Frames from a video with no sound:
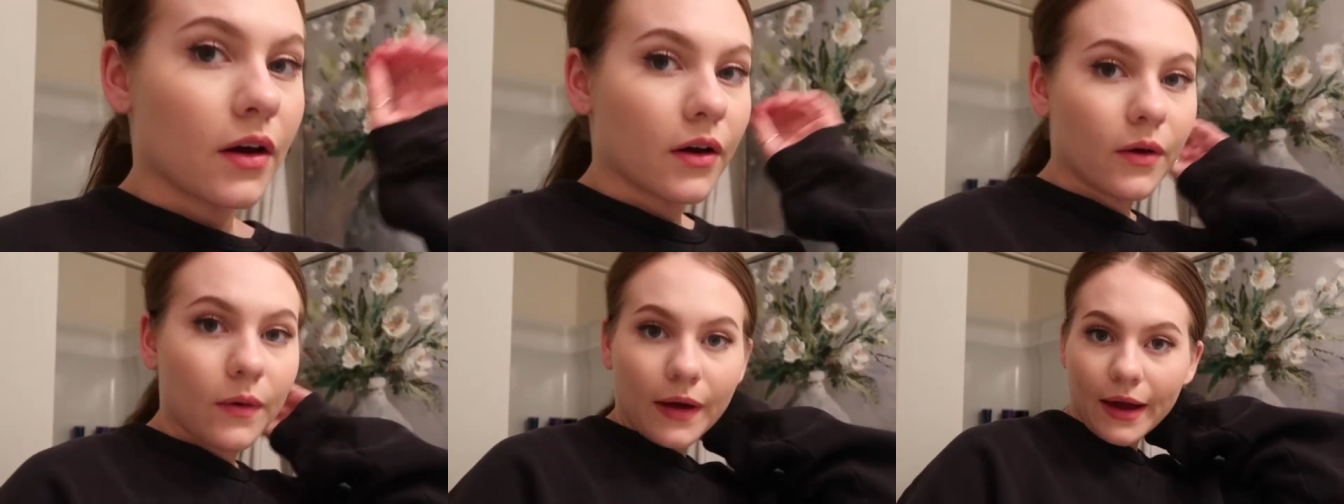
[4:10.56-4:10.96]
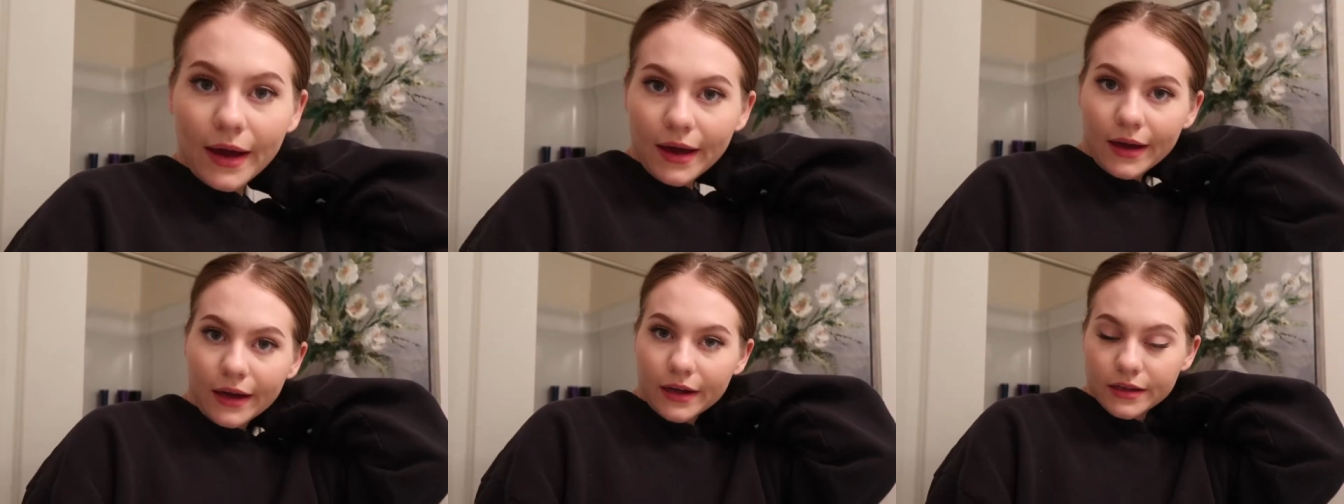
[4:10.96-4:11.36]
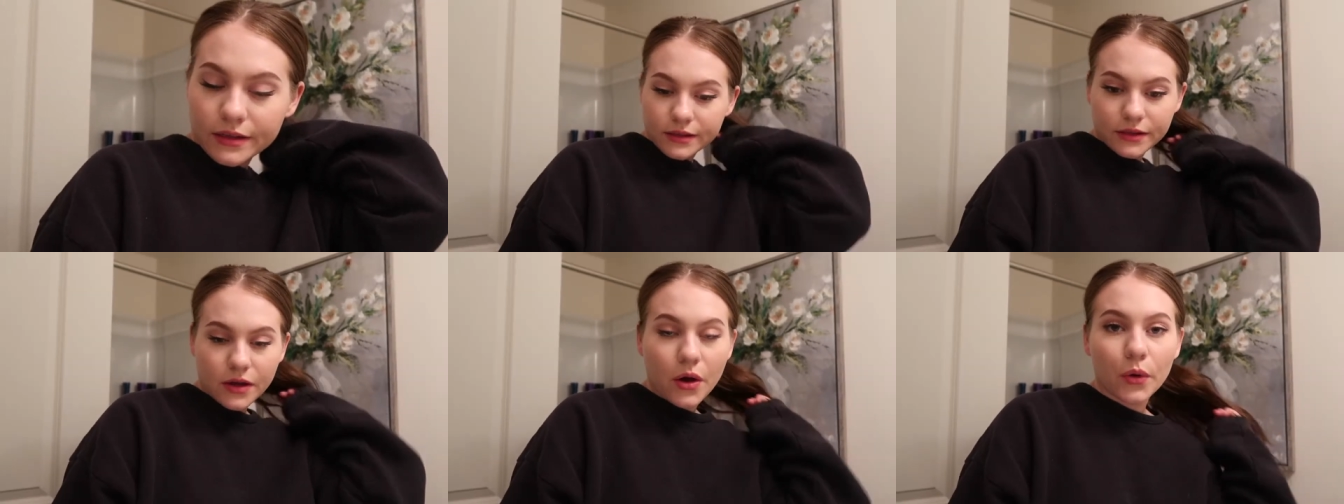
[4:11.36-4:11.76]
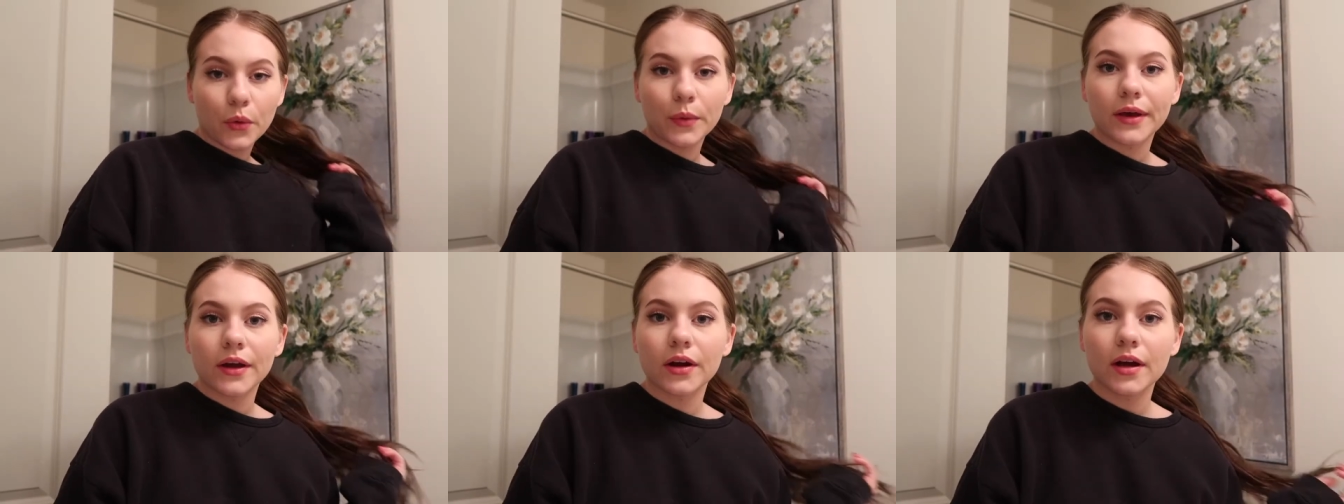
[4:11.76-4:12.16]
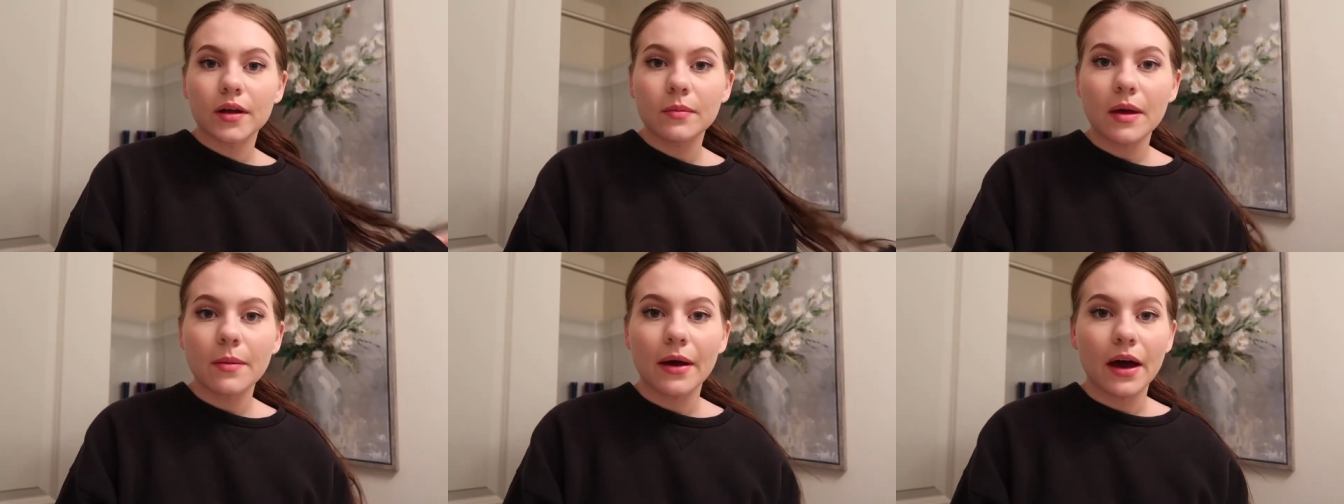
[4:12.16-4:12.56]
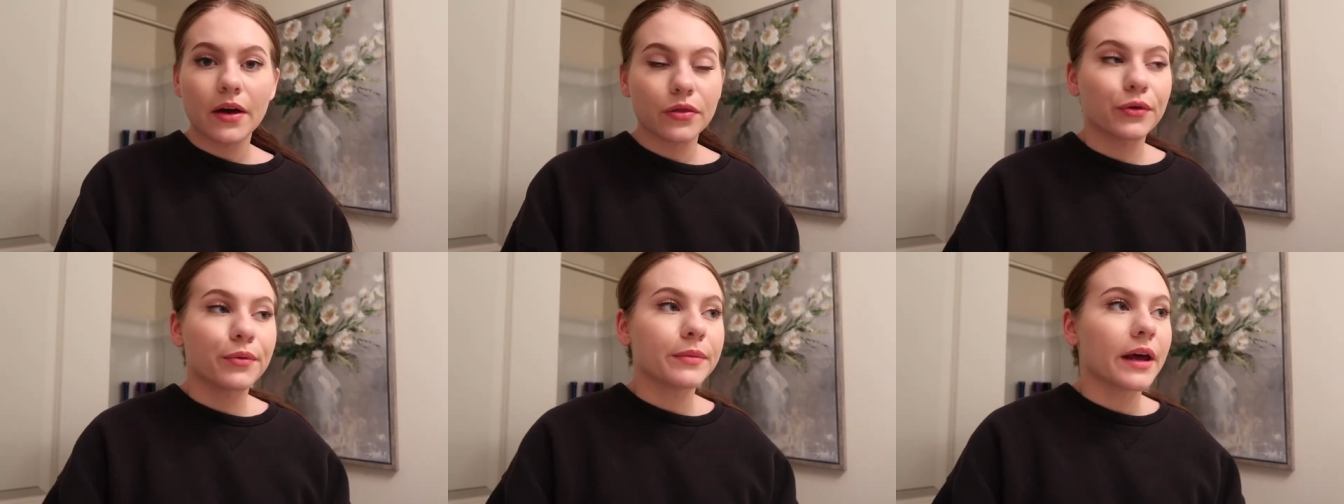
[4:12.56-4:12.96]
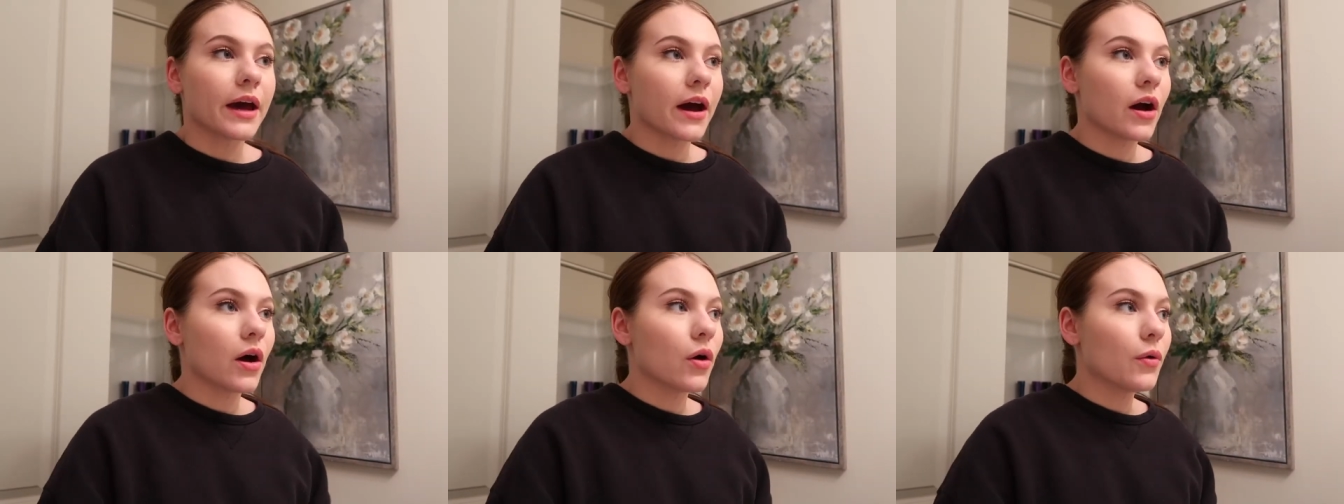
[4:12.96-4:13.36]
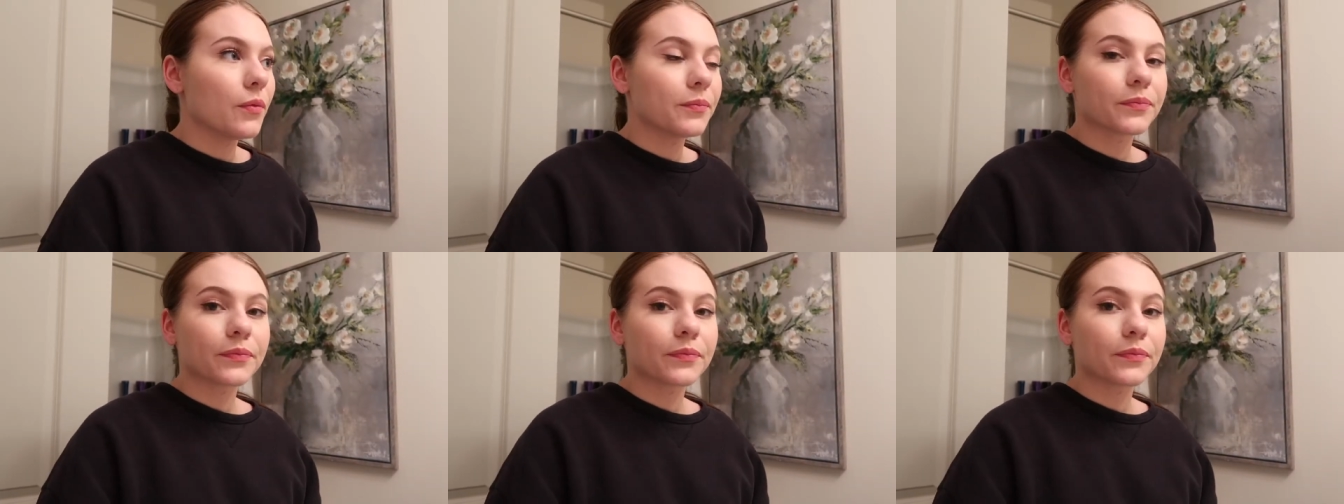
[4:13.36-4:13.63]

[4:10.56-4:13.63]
Okay, so we are in my bathroom now.